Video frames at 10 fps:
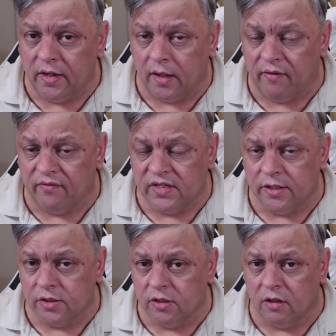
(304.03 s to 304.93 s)
a lot of
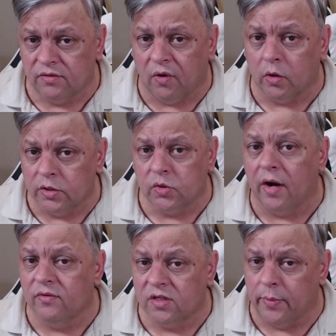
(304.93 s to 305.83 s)
attention to those Vulkan
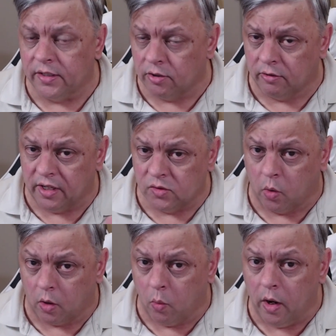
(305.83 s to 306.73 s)
drivers to make sure things
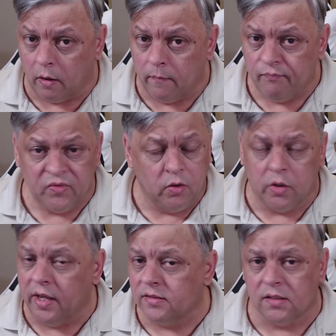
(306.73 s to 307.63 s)
work well. You
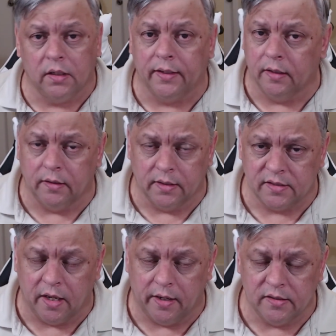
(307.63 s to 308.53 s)
can't select it in
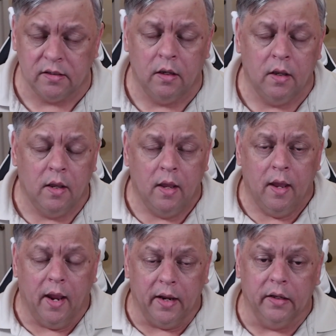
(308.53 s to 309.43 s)
this case.
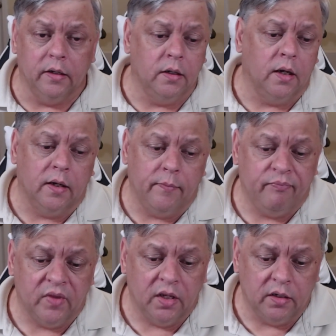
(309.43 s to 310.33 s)
And
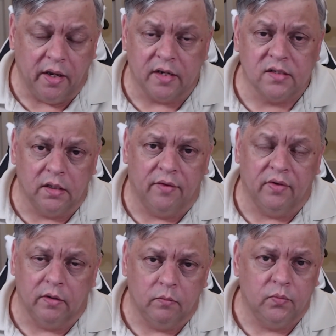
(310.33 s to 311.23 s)

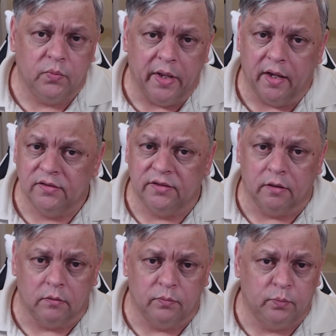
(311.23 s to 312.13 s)
DX11, yeah,
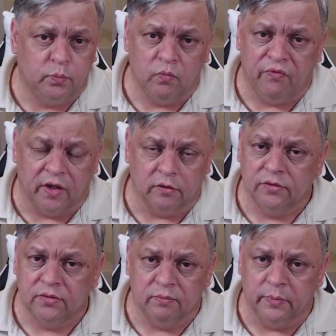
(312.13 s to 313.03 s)
still
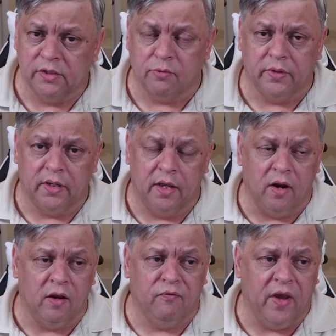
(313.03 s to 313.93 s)
fails miserably. And
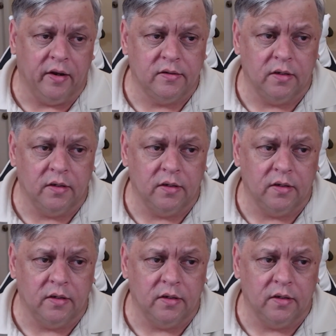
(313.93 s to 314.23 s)
in fact,